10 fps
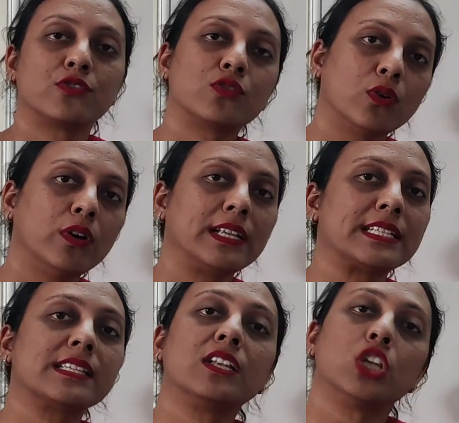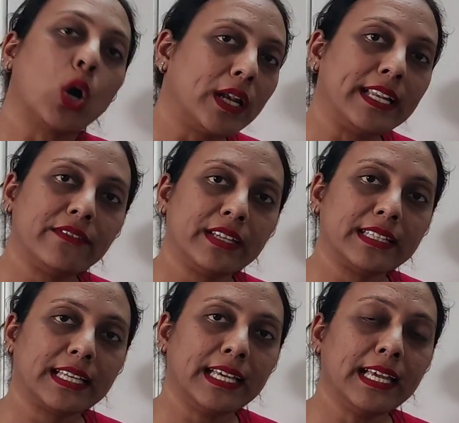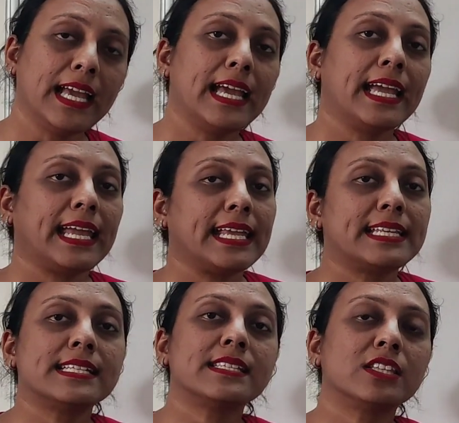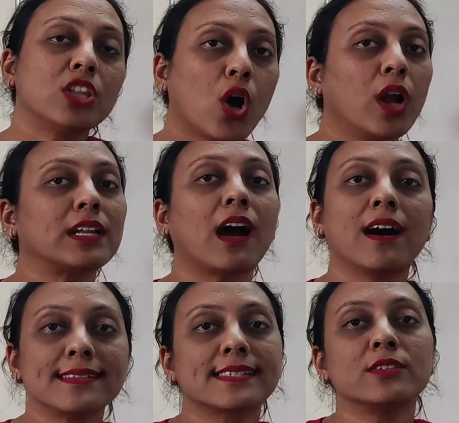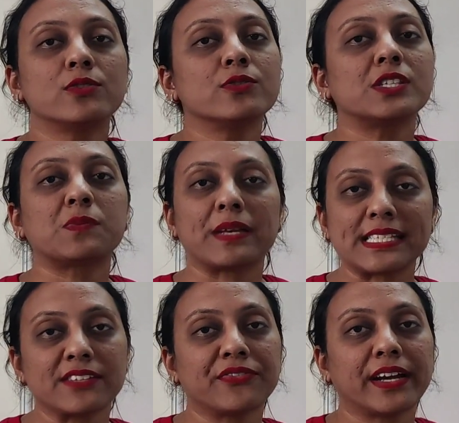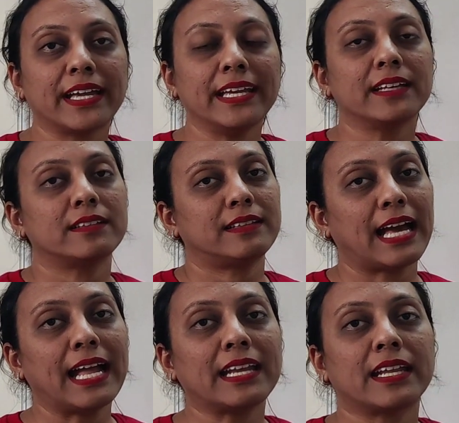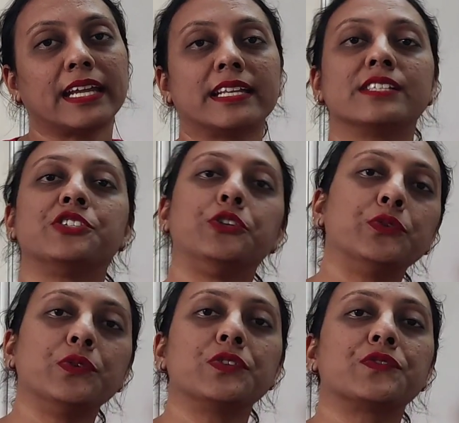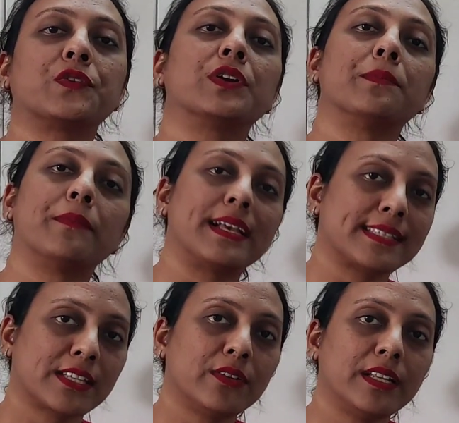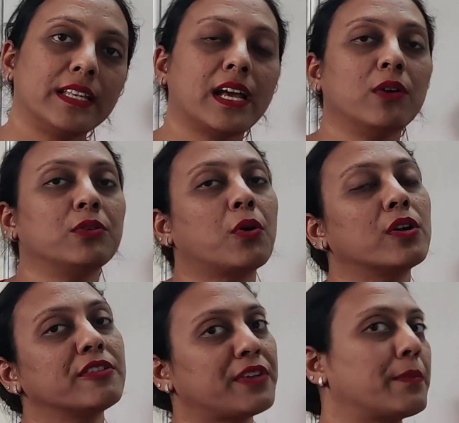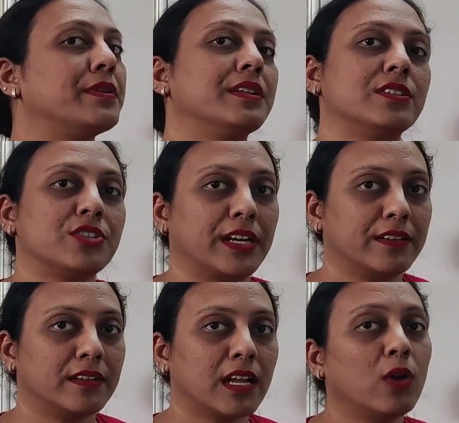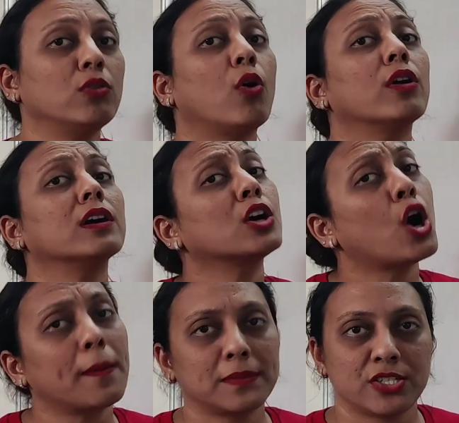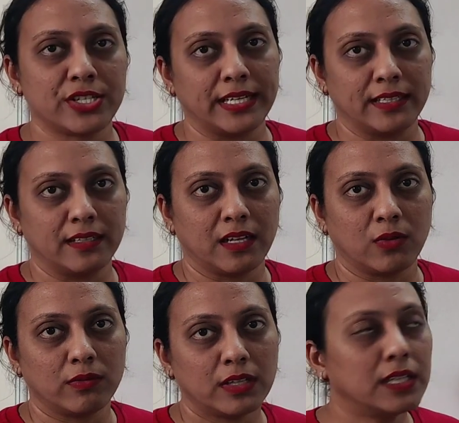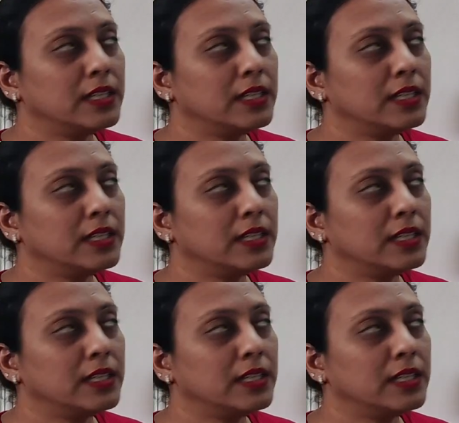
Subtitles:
So it is a non-living thing. It does not ask you to specify that it is used for a masculine noun or a feminine gender noun or a common gender noun.